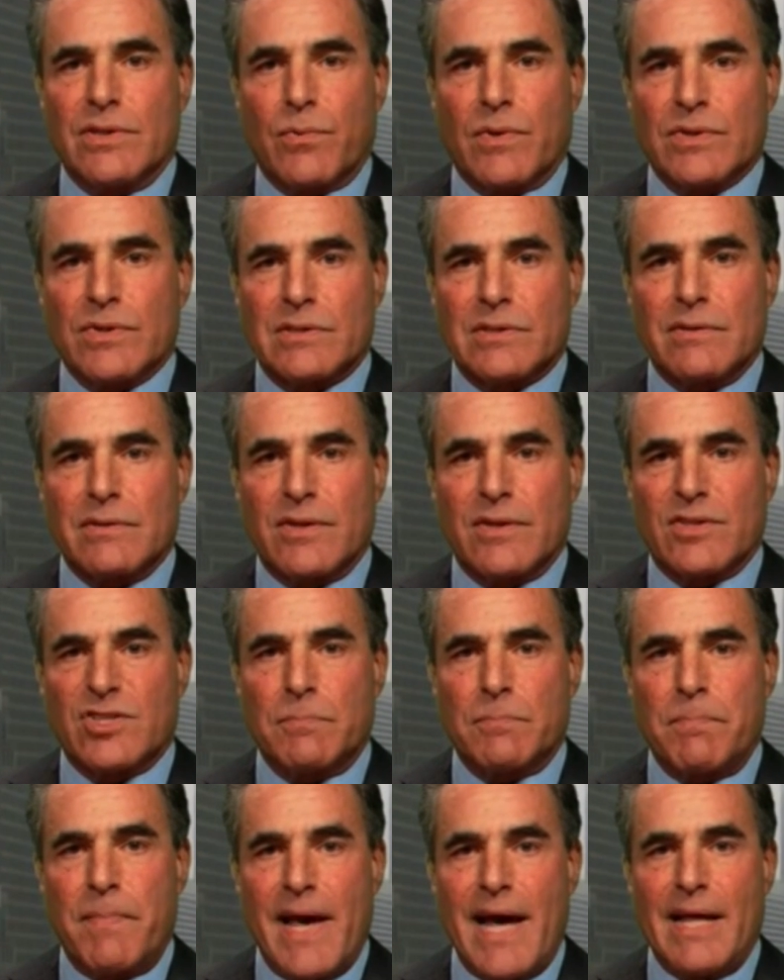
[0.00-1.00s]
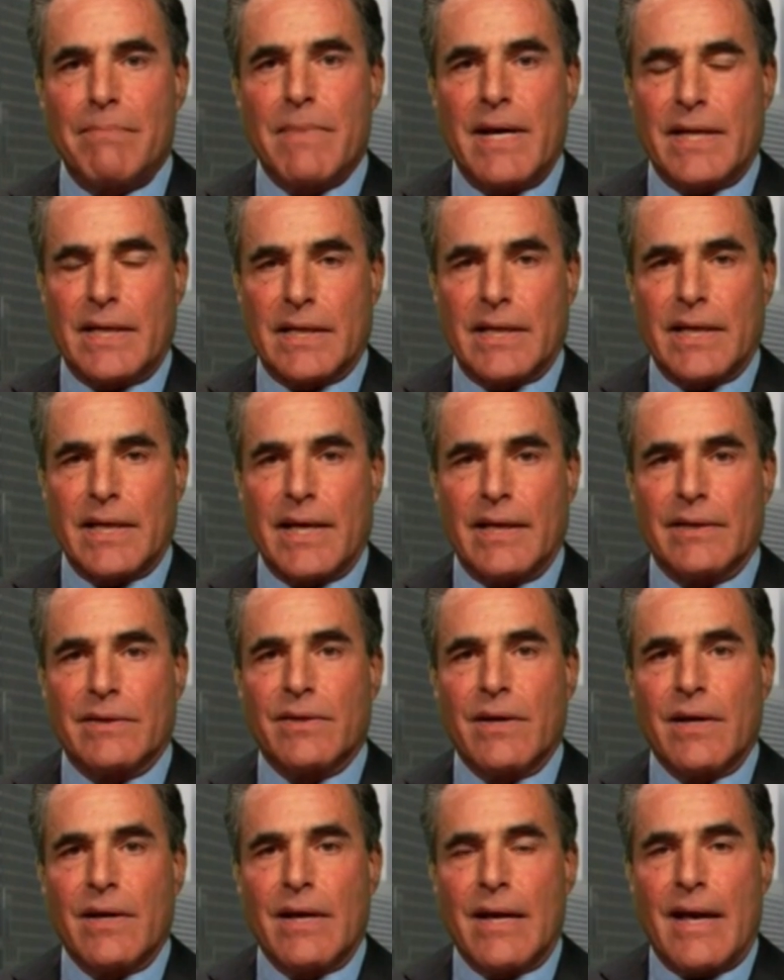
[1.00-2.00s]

He wants to expand Medicaid